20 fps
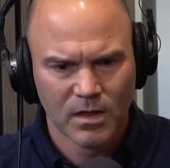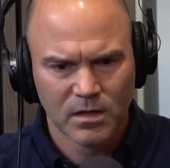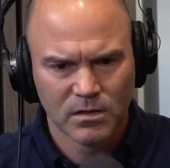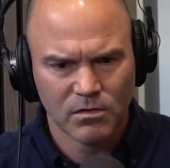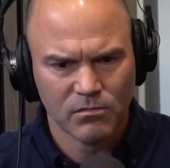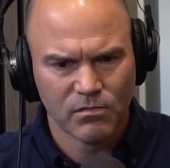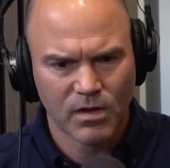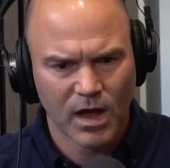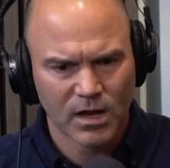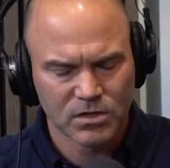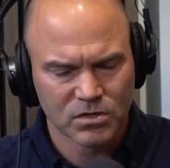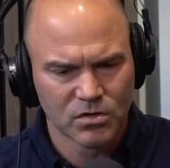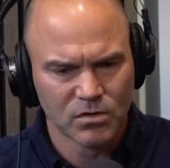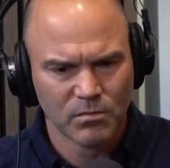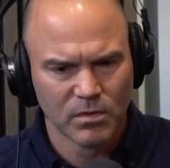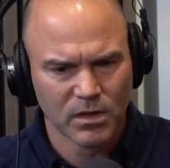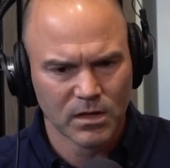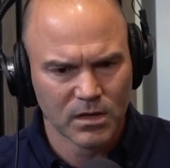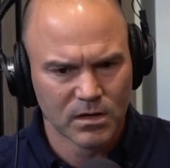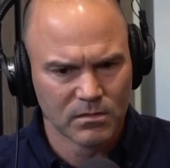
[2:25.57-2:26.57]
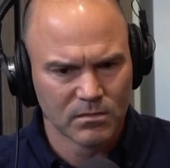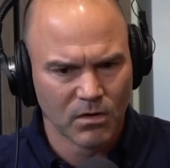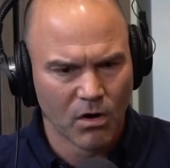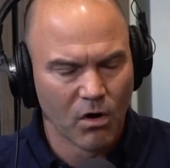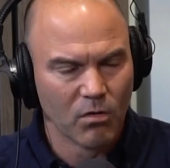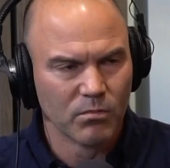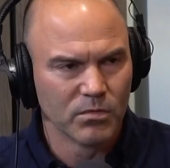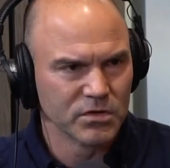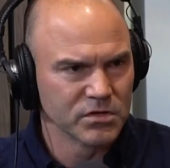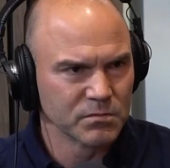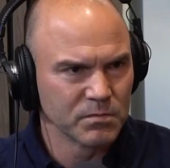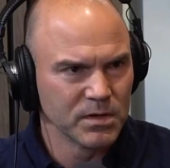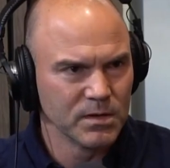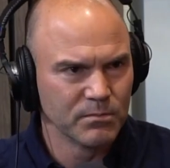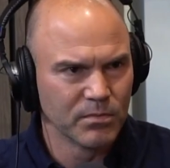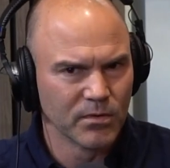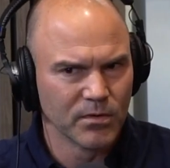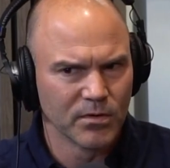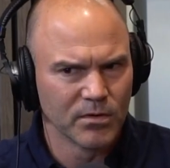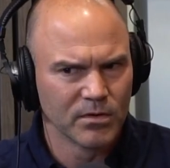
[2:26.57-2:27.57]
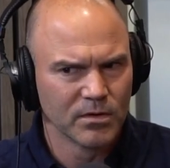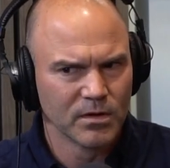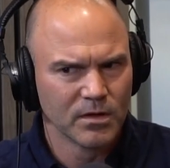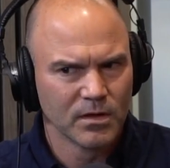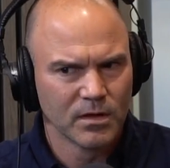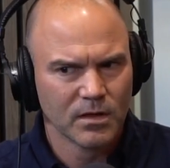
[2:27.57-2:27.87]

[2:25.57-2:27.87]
you've got 2 million homeless people,